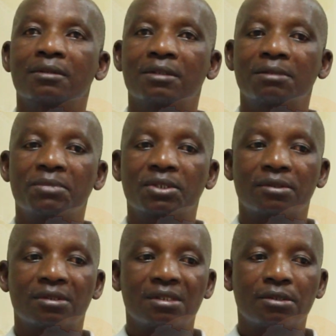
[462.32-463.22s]
That makes
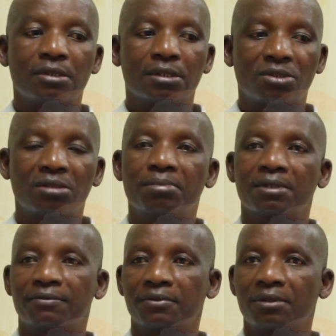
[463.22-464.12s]
it easy and cheaper
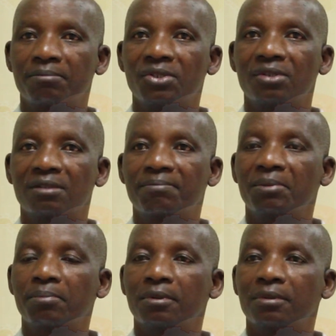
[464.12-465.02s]
for the business
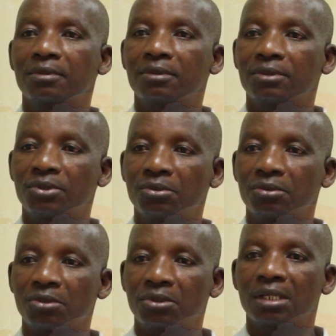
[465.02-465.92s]
people to
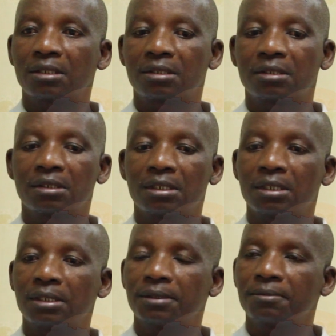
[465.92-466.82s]
conduct
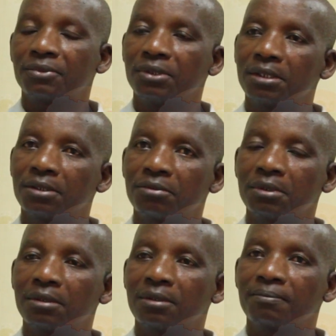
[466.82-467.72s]
their
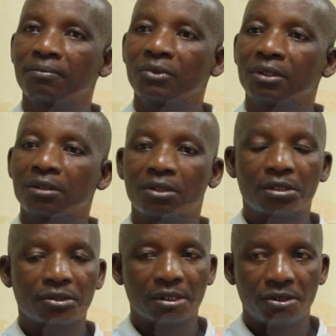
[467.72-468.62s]
trade. That
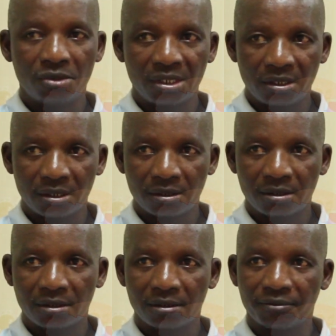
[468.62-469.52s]
is the
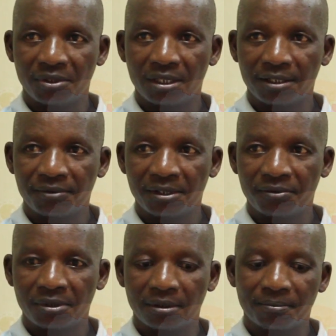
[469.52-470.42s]
uniqueness of the
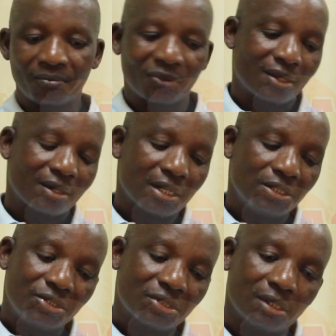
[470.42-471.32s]
AfCFTA.
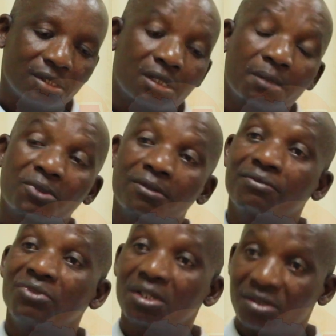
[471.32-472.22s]
Additionally, in terms
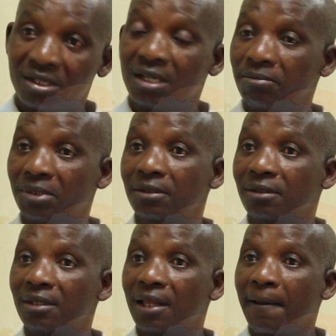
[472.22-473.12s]
of just numbers,